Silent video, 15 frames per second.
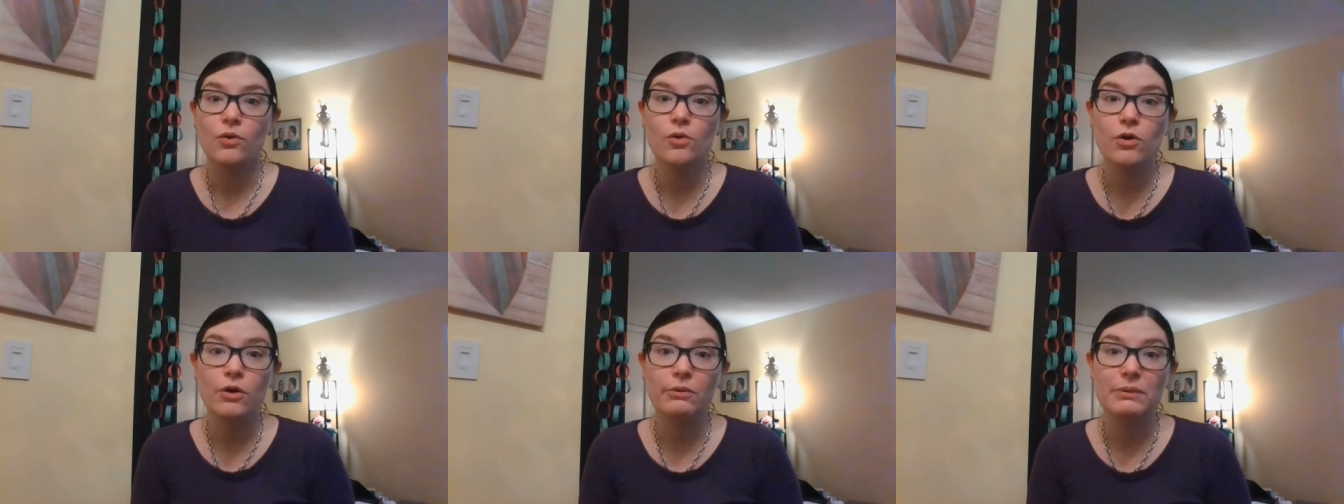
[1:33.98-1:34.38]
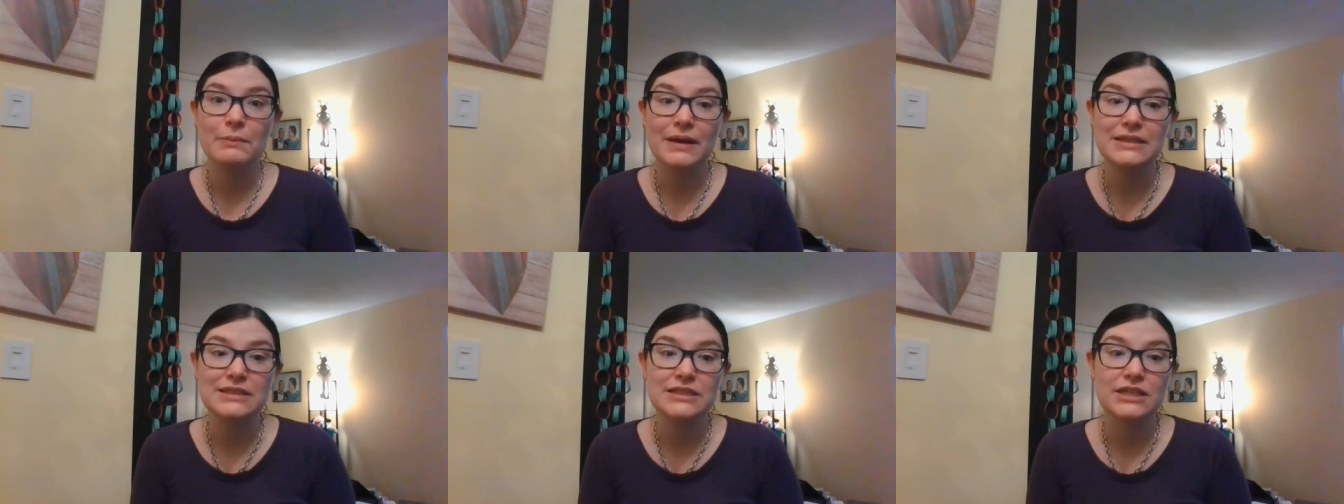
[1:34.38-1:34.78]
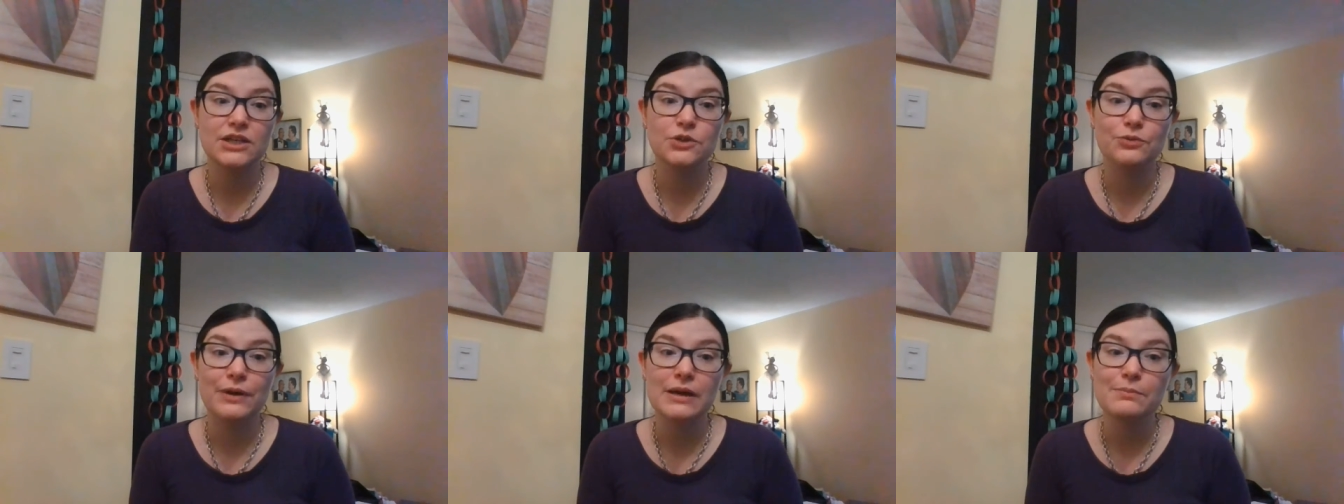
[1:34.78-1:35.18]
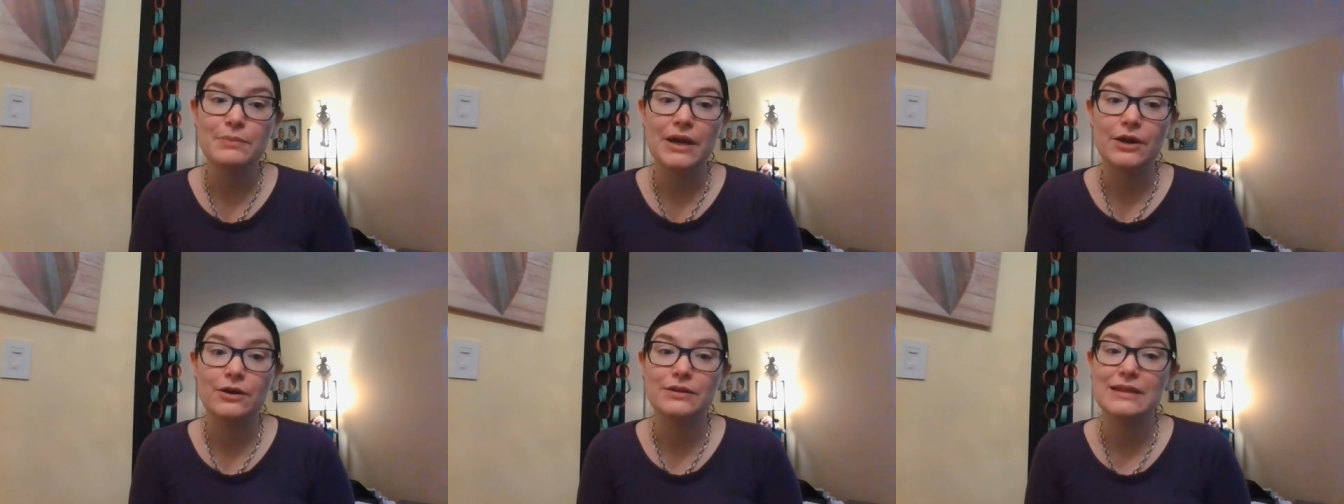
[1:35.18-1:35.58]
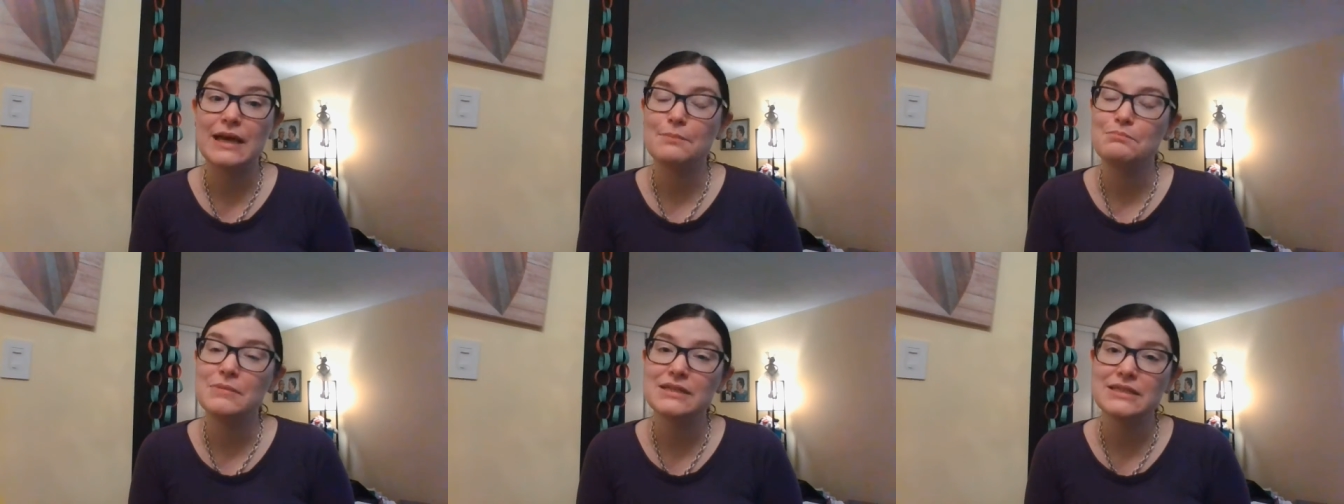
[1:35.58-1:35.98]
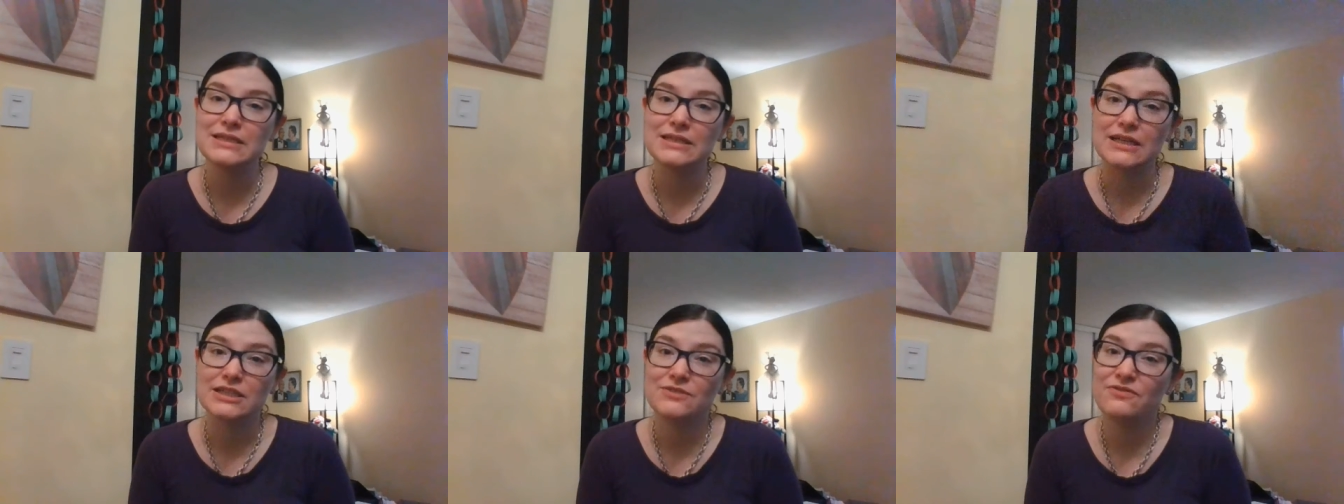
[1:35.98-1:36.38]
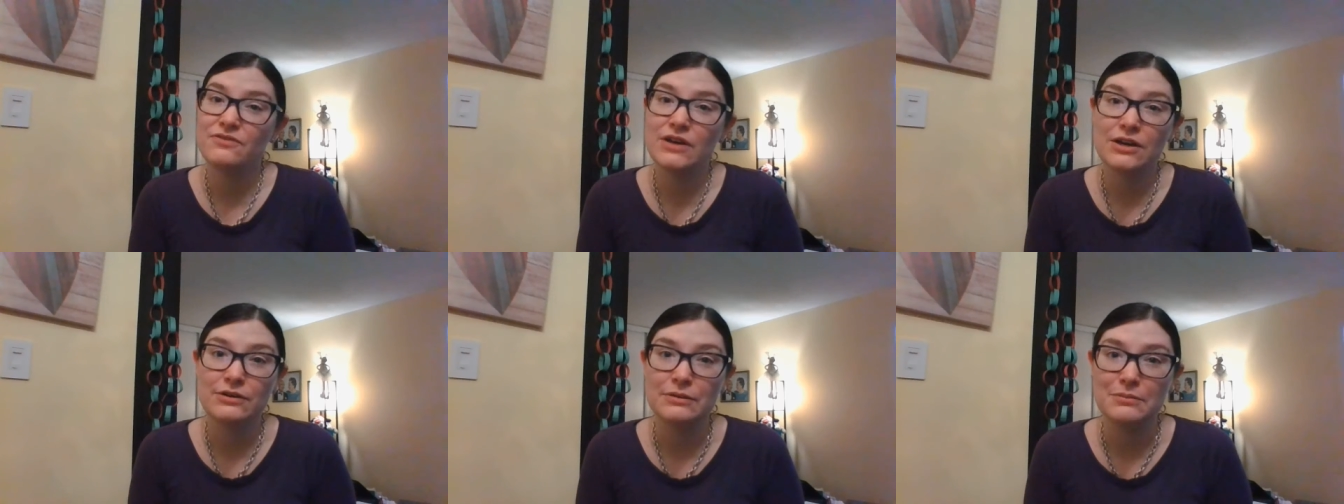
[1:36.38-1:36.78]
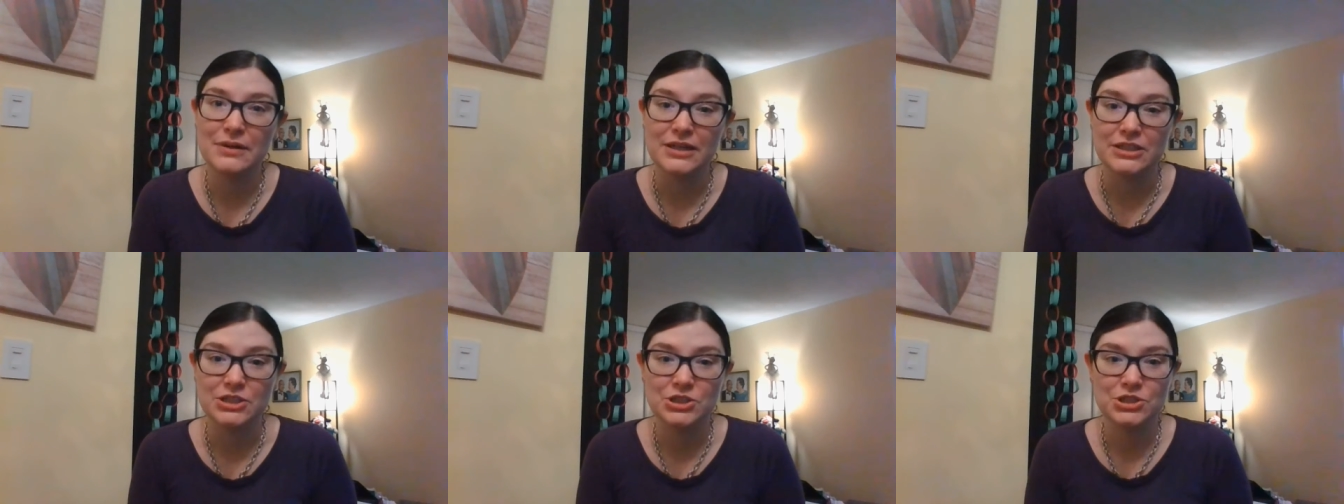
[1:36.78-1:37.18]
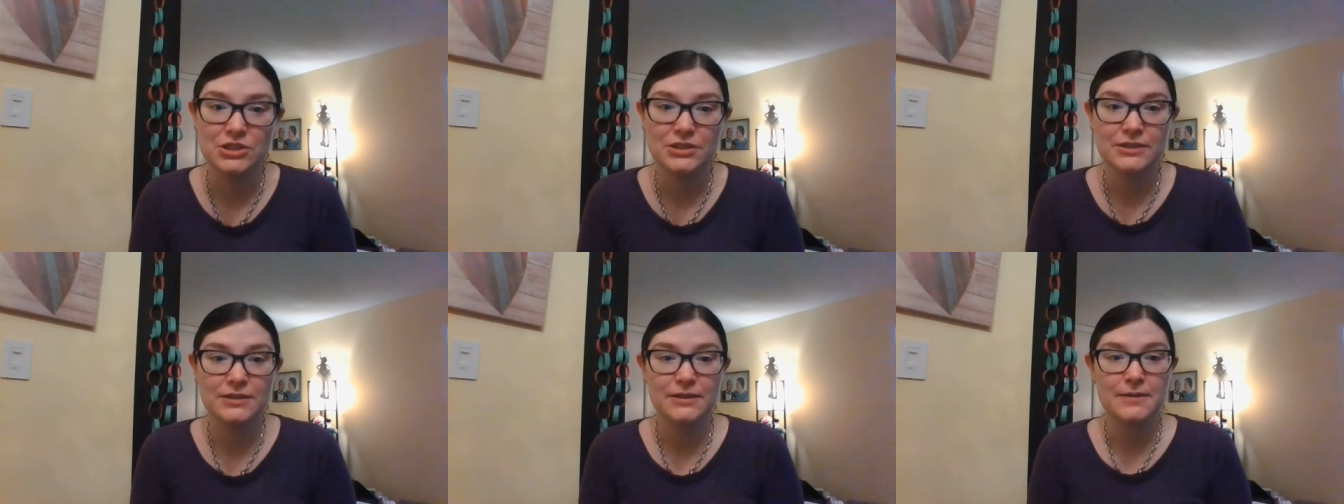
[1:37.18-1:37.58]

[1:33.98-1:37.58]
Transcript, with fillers: Or we might see a grandparent that misses us very much.